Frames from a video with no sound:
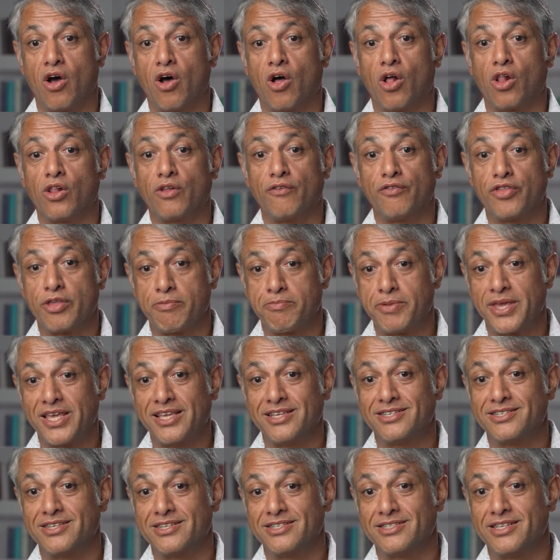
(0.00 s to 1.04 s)
all of the
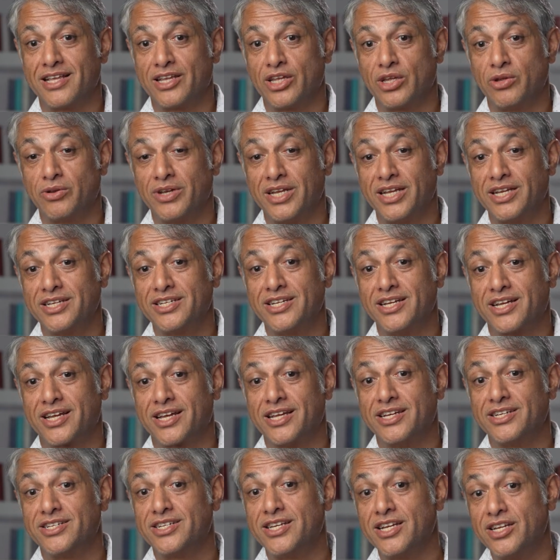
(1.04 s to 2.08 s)
pieces that you need to
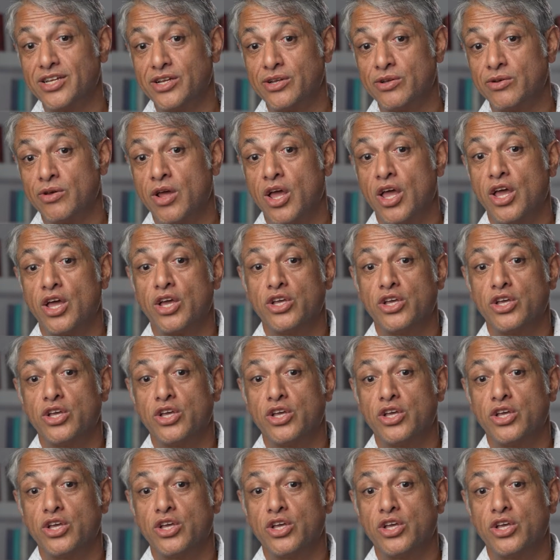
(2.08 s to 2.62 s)
continue.